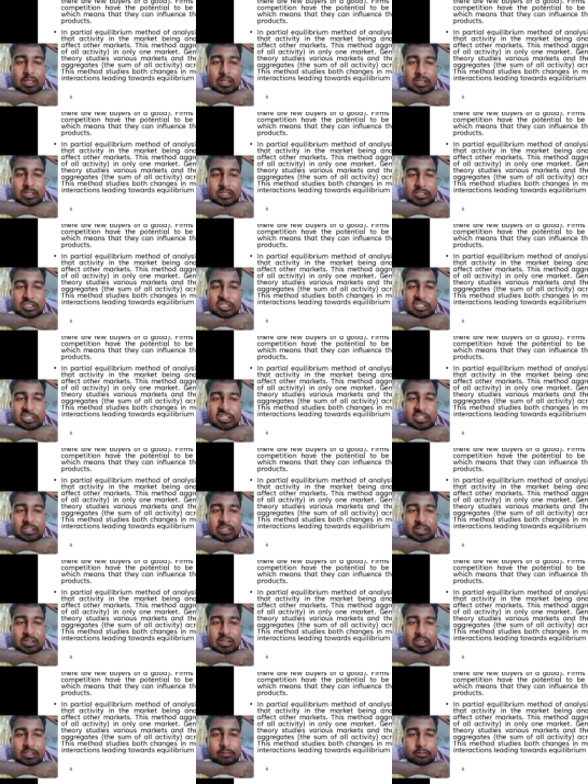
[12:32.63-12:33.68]
General
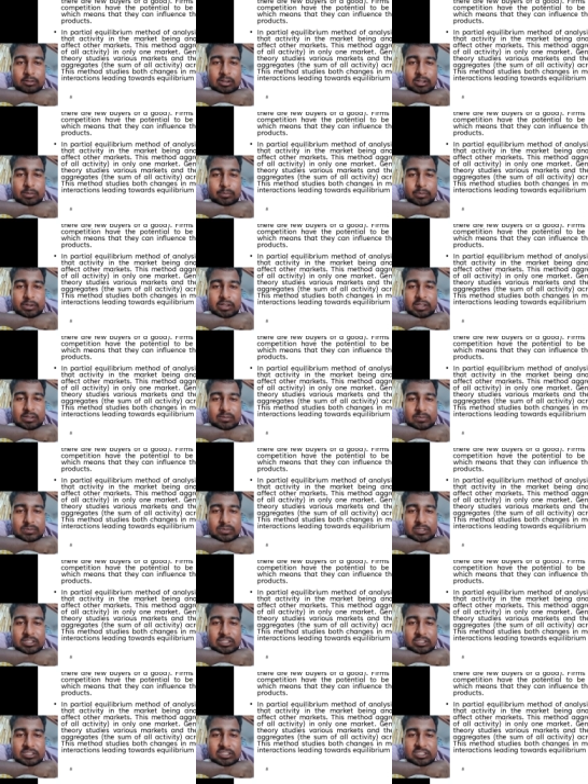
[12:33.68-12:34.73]
equilibrium
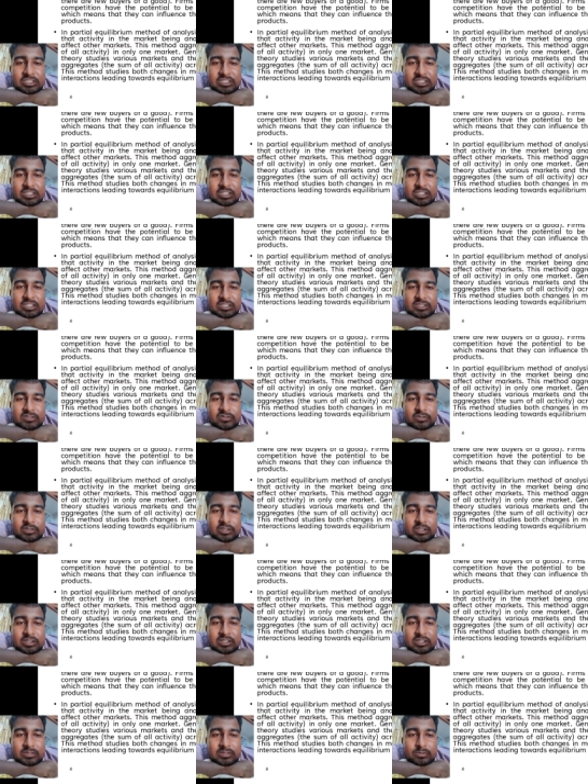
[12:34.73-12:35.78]
theory studies various
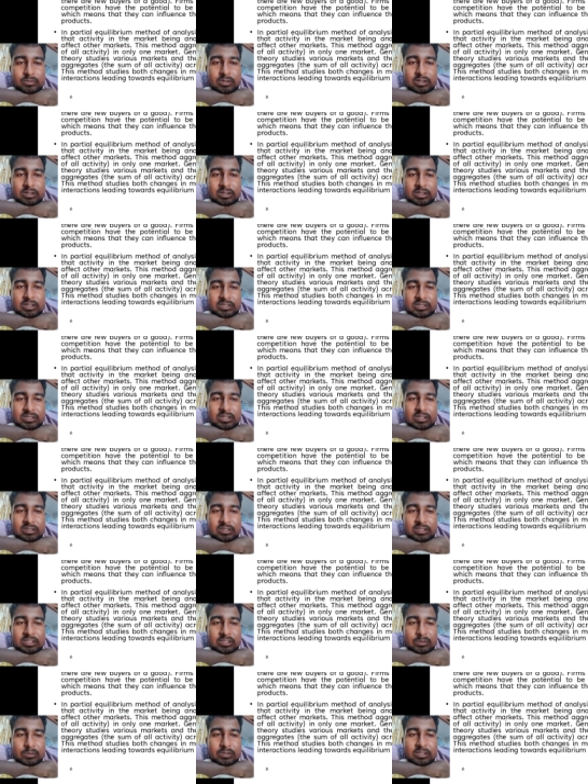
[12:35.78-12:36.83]
markets and their
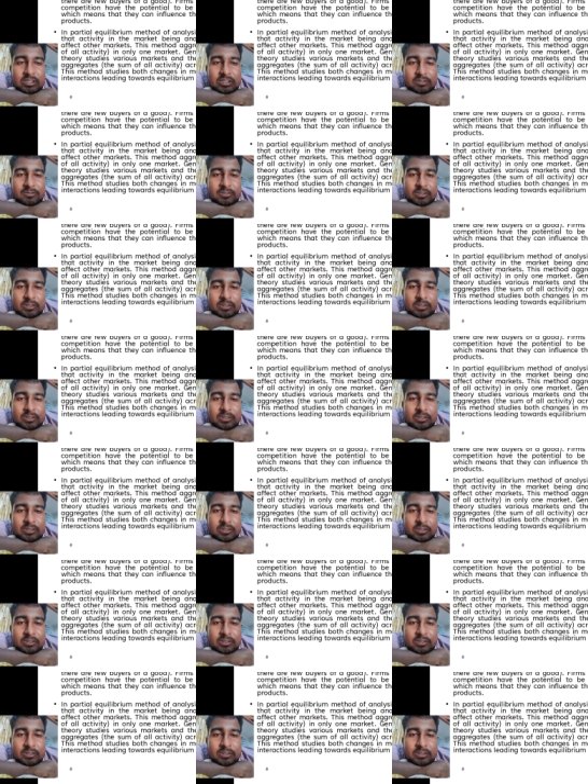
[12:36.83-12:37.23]
behavior.